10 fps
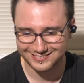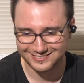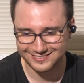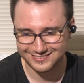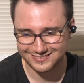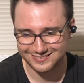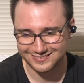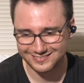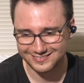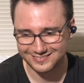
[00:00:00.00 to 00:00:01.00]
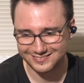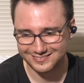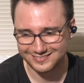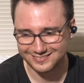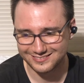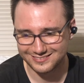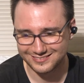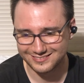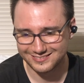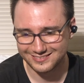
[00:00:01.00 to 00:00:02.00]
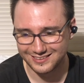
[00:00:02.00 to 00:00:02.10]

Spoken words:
(not speaking)